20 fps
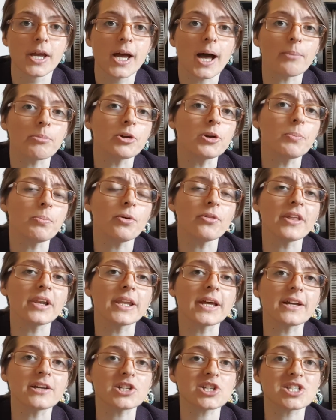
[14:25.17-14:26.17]
I'm going to put the
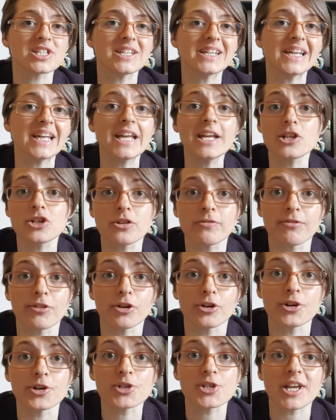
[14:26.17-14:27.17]
links to each of
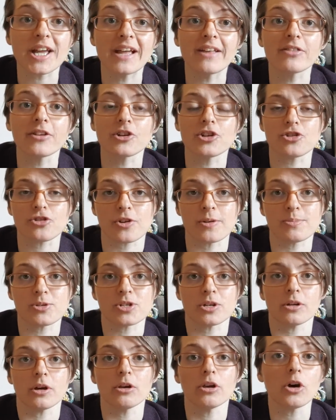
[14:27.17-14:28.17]
those in the
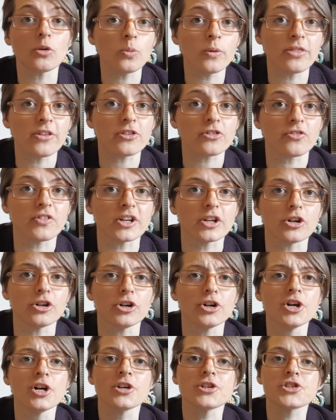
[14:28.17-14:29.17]
description along with this
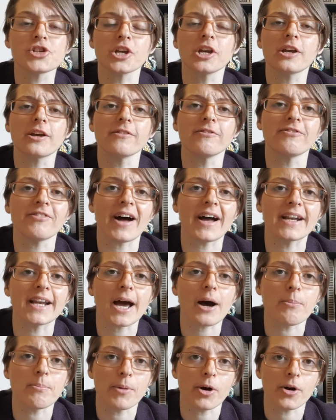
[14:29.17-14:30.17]
video so you can find
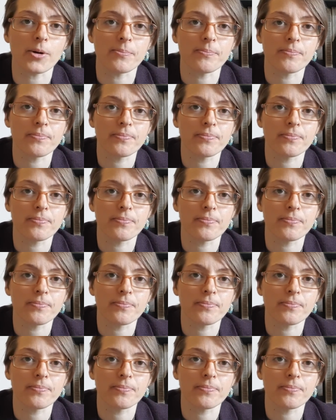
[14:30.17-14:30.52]
out more.